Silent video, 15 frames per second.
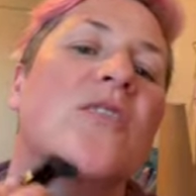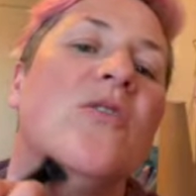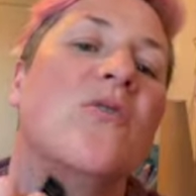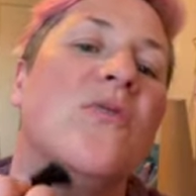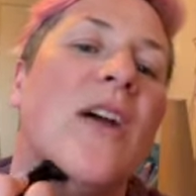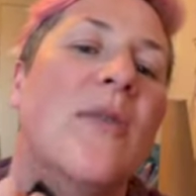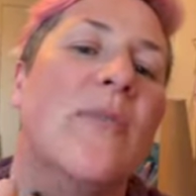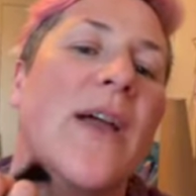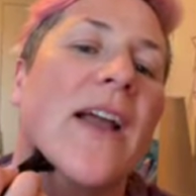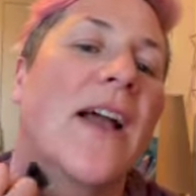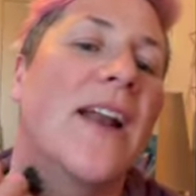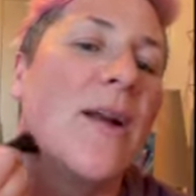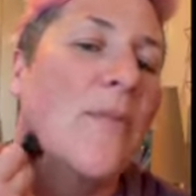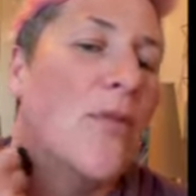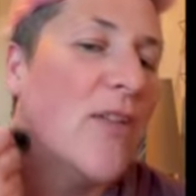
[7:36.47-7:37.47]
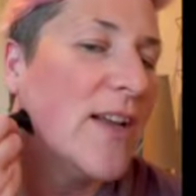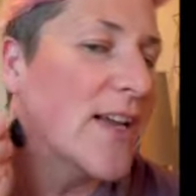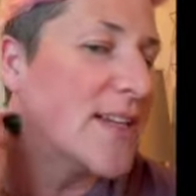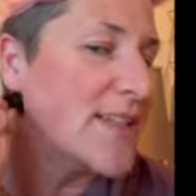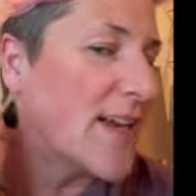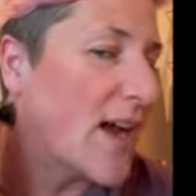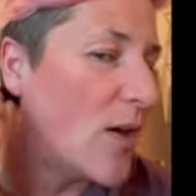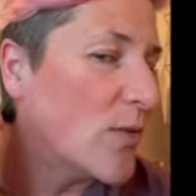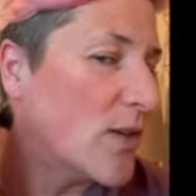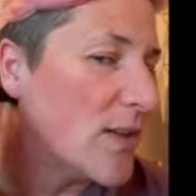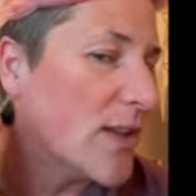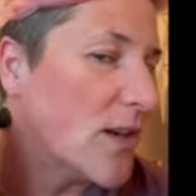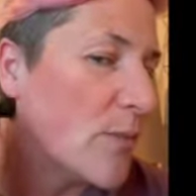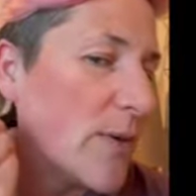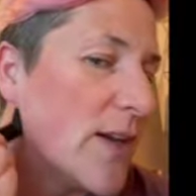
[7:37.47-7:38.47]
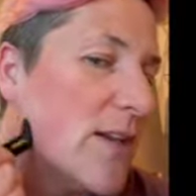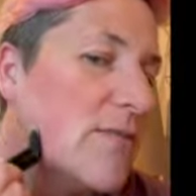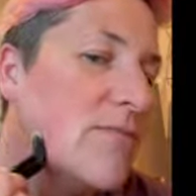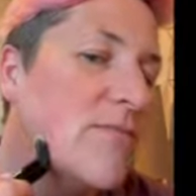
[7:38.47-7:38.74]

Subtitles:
rubbing, and I'm pulling it down a little bit,